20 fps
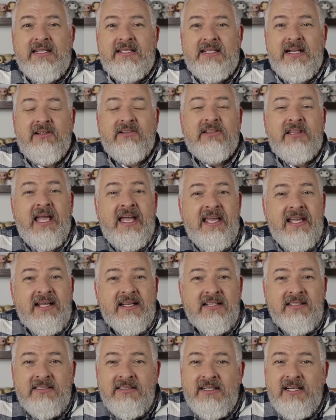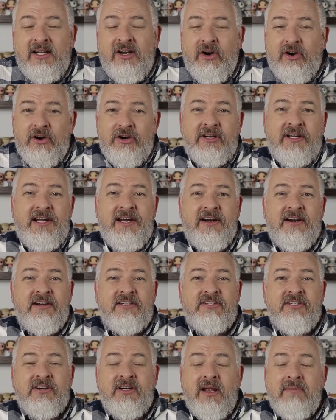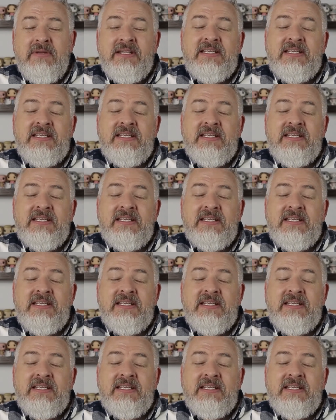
Now, Leia, her character, I